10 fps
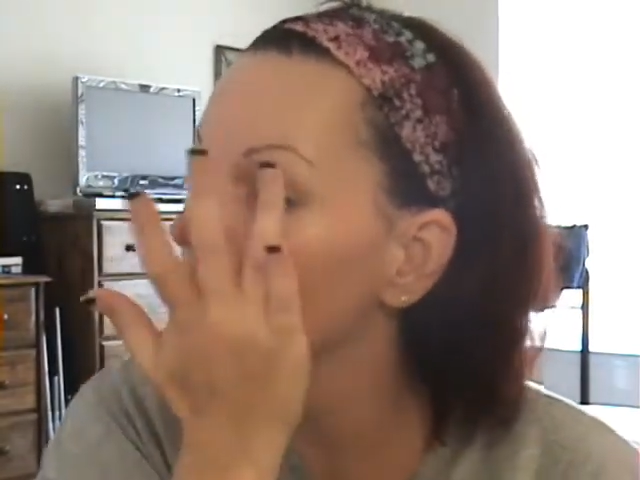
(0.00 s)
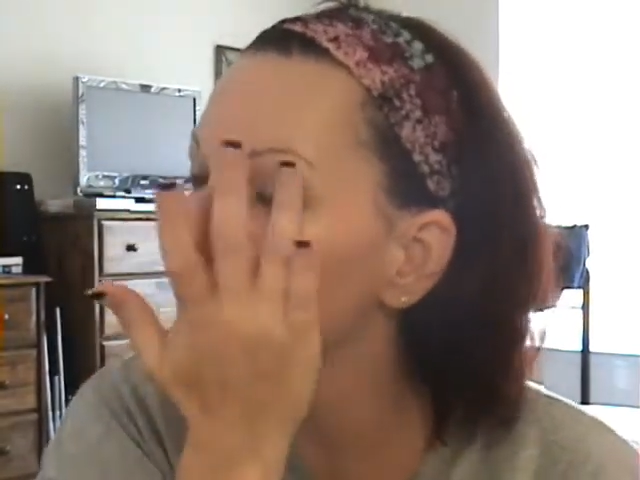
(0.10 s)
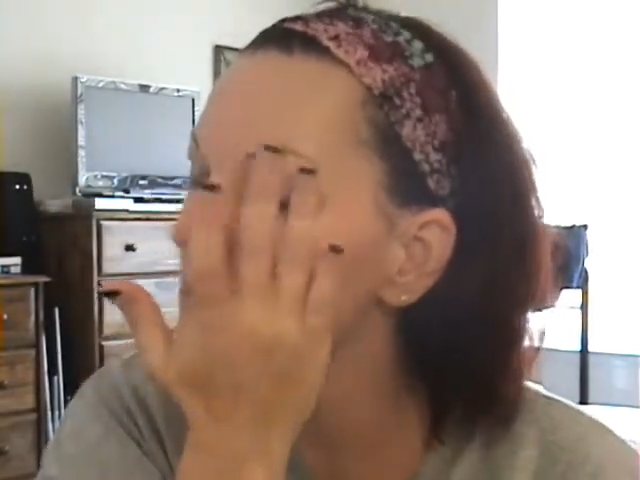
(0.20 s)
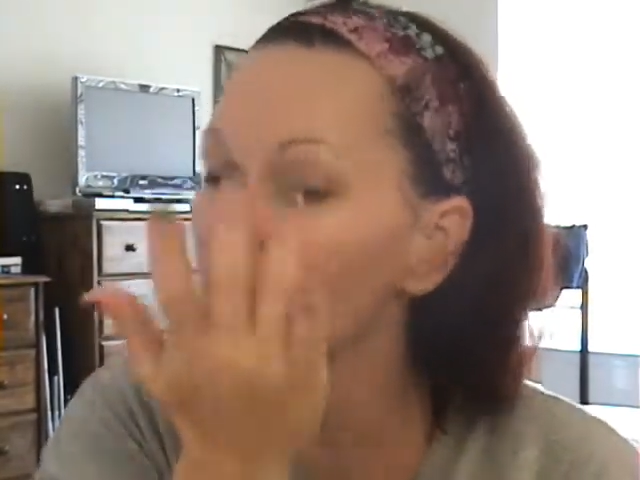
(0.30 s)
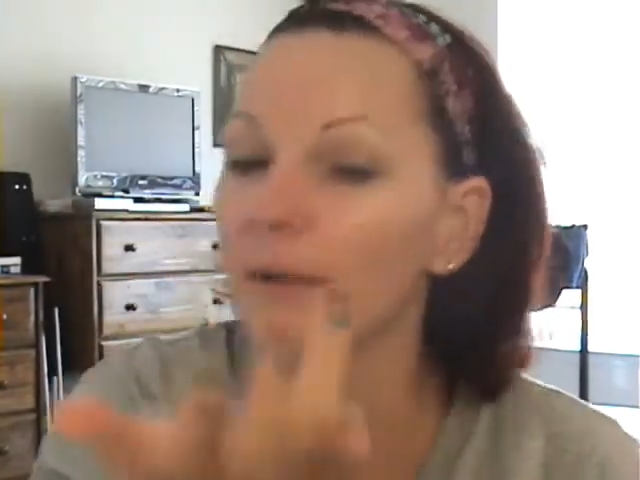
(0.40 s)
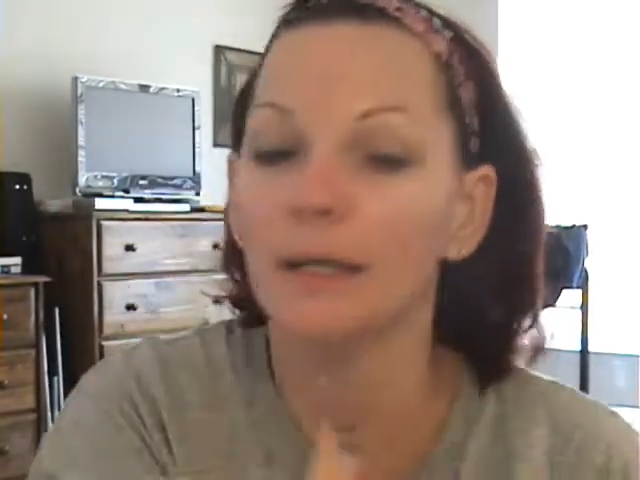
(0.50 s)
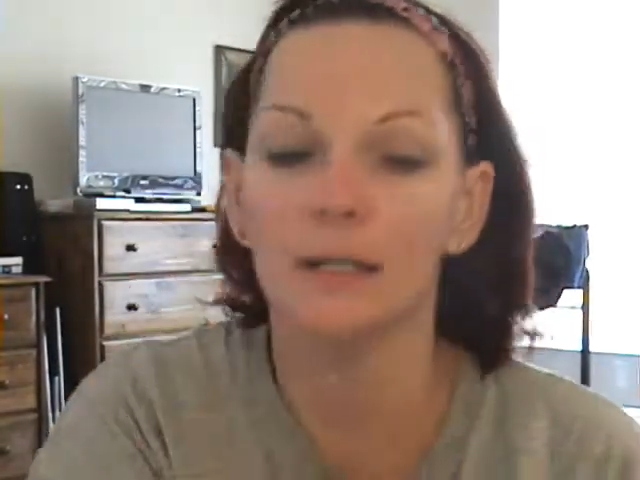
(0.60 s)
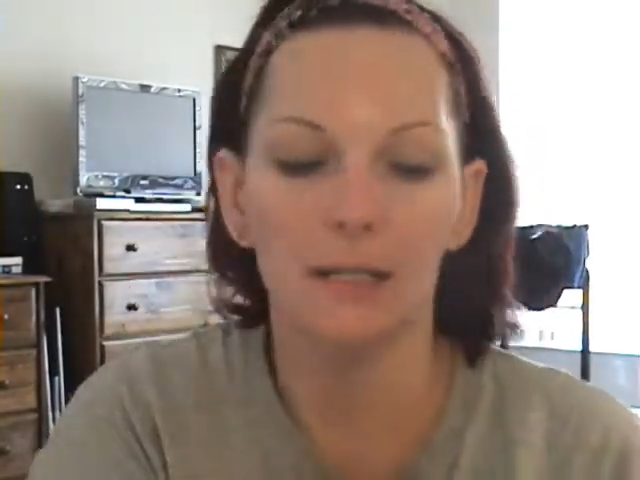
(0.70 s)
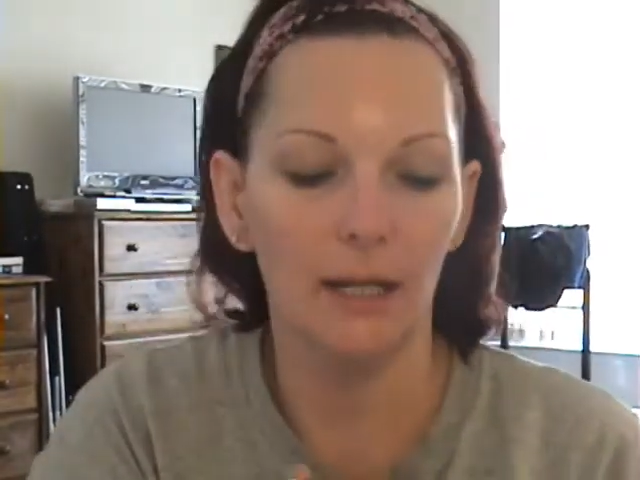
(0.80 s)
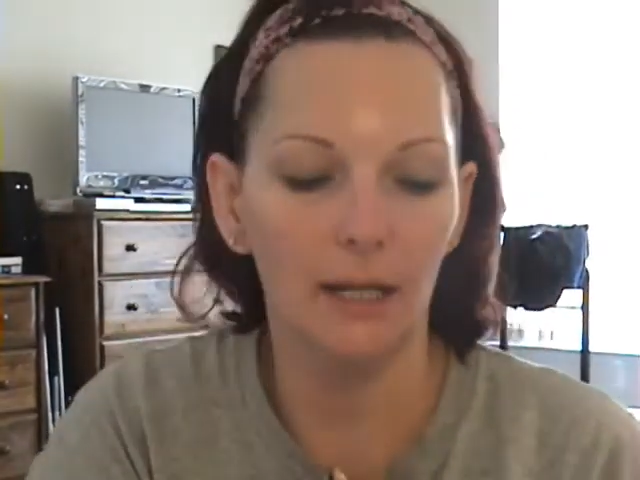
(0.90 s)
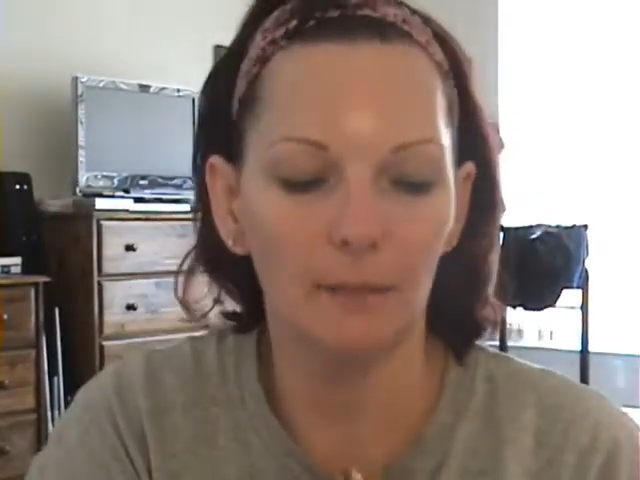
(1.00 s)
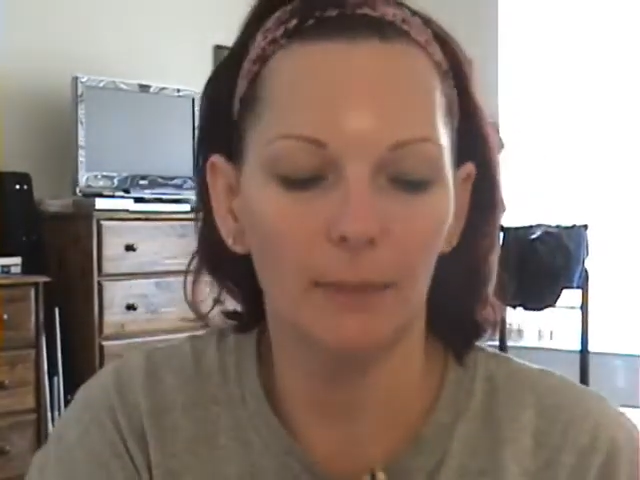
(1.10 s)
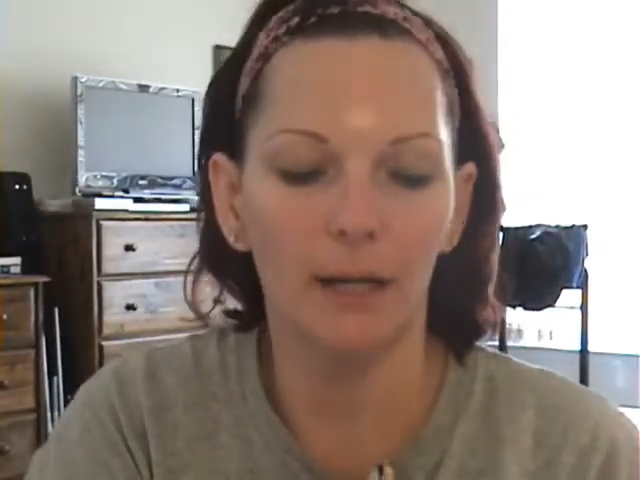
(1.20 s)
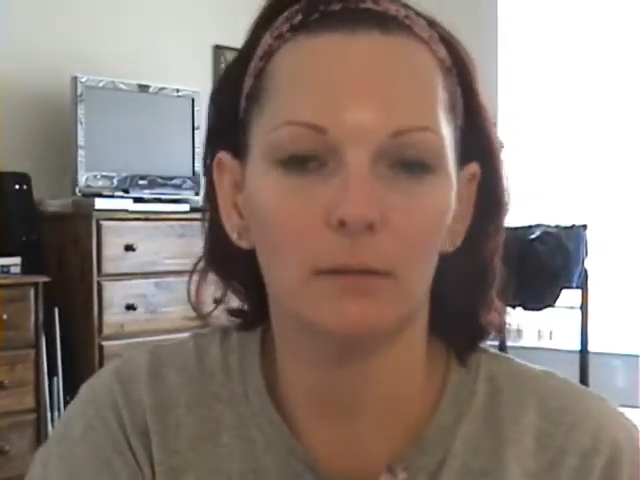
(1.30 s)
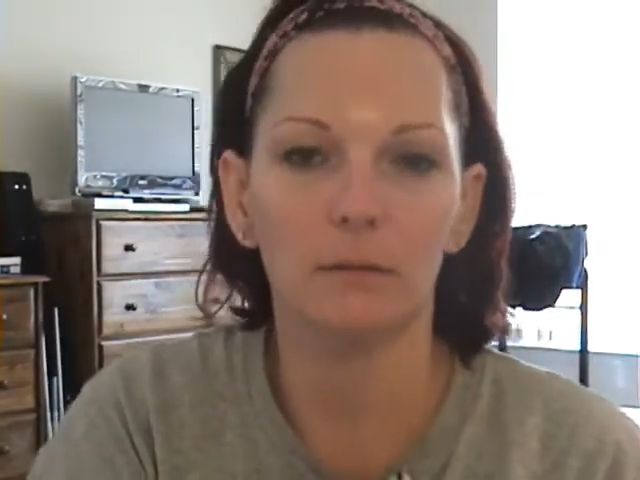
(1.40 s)
Just a bit. See, I get
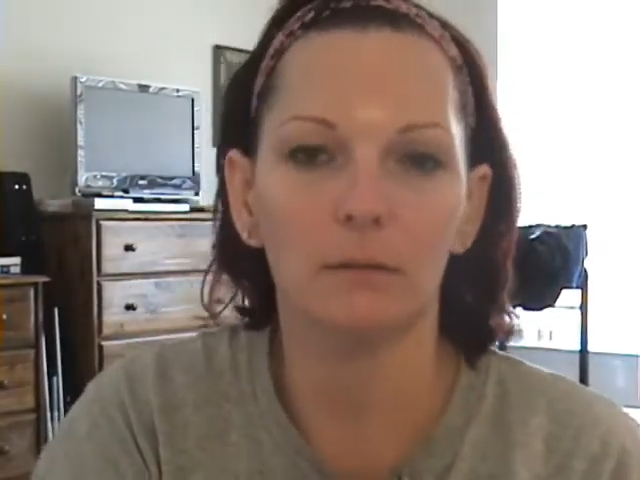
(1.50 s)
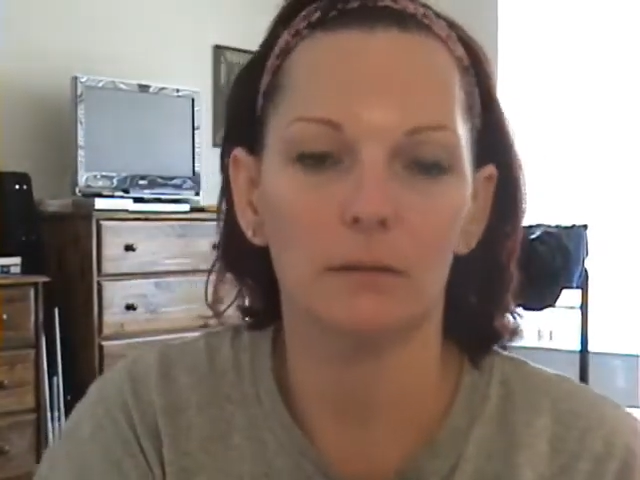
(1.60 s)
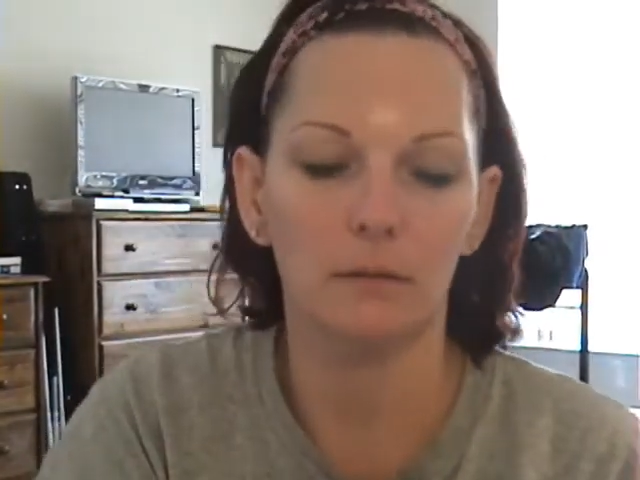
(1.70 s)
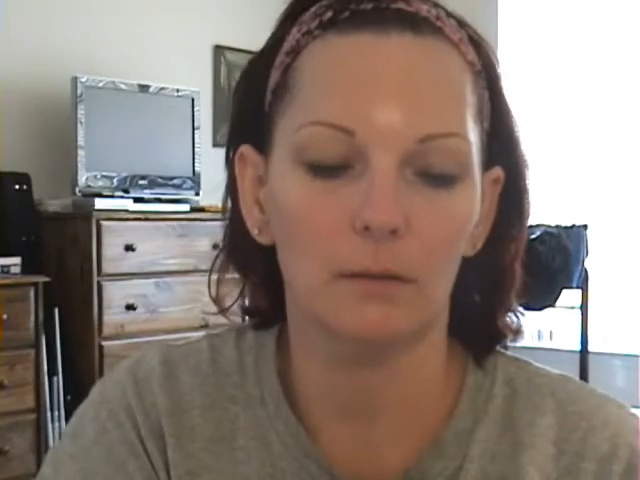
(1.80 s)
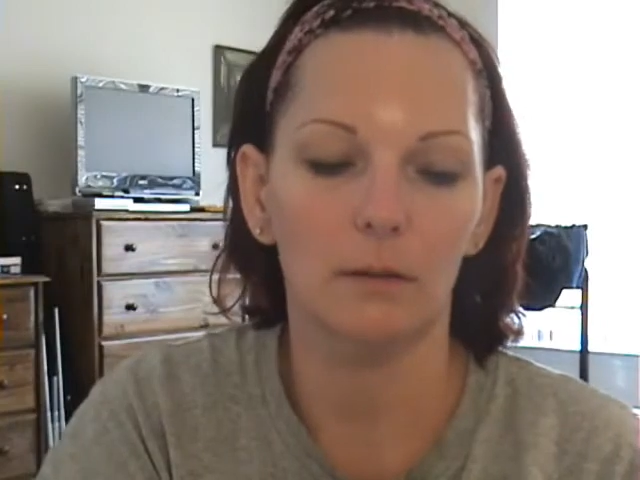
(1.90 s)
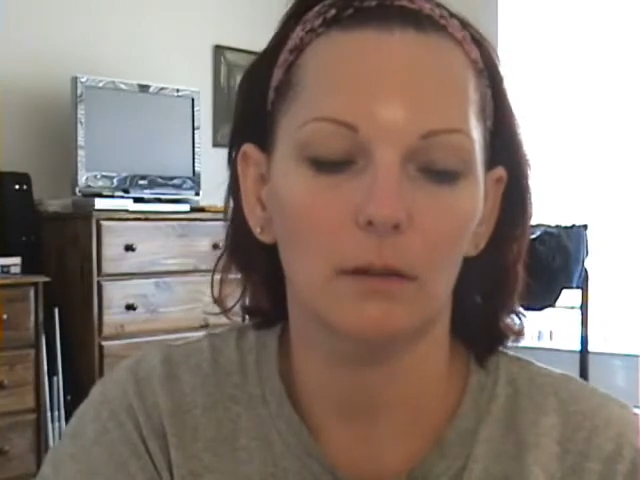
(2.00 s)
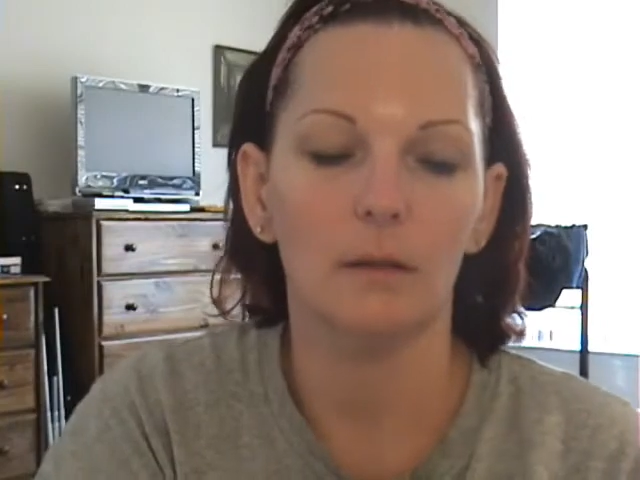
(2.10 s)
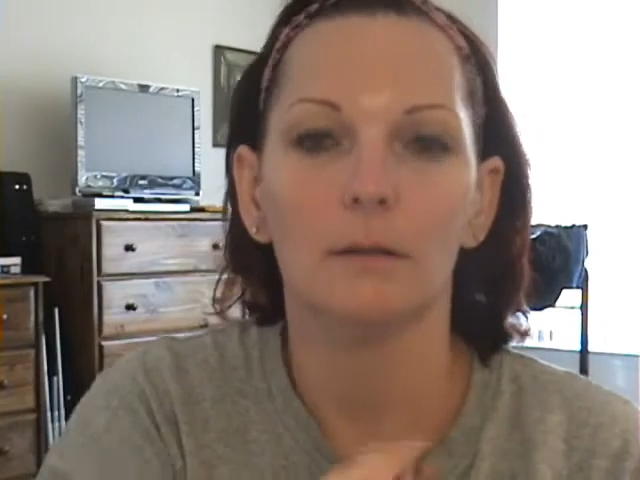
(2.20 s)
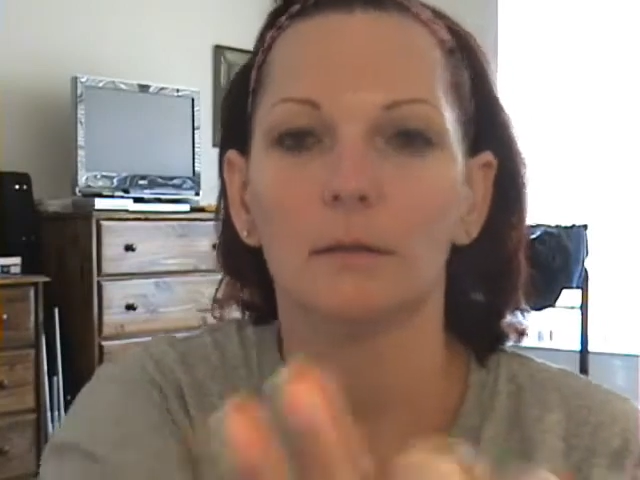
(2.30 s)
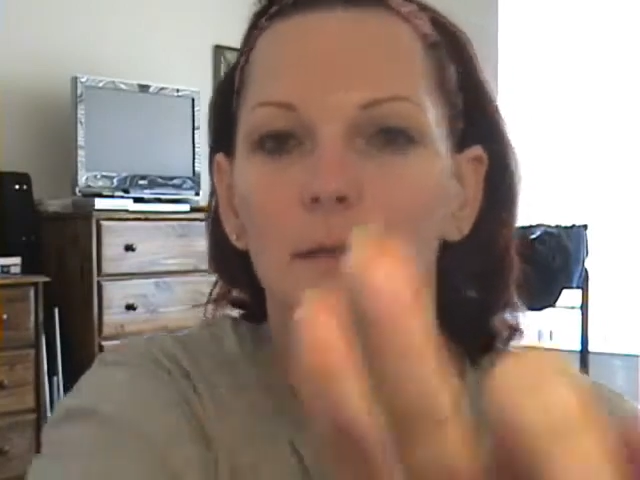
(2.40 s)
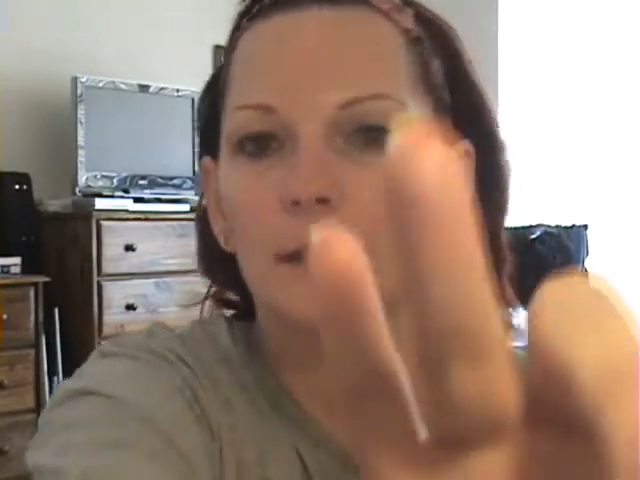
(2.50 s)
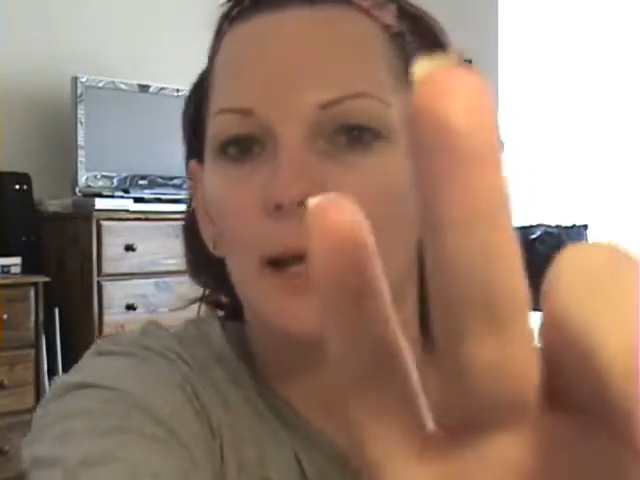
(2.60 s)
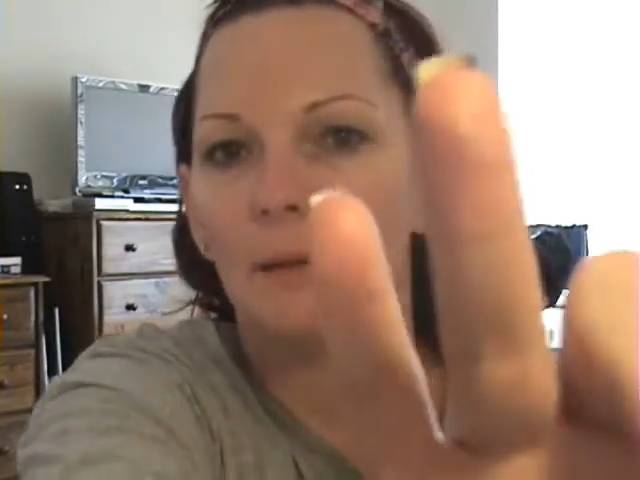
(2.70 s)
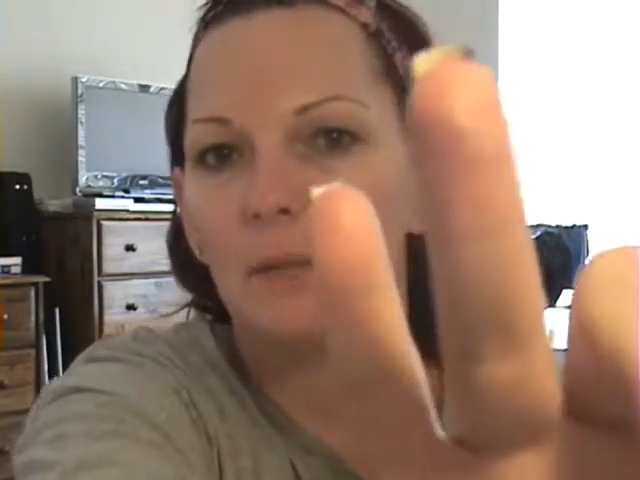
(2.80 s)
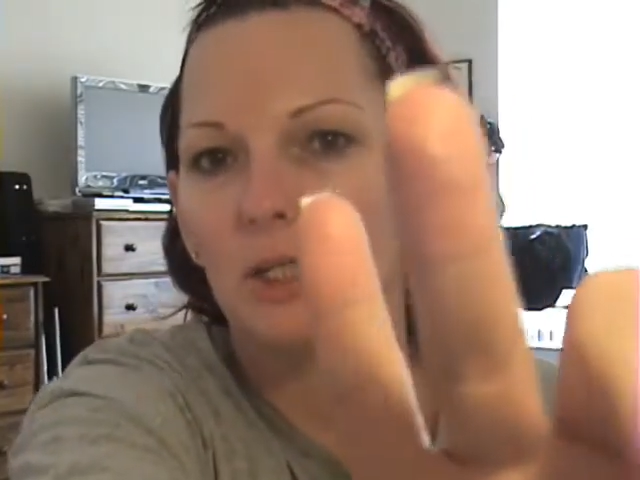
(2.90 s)
about that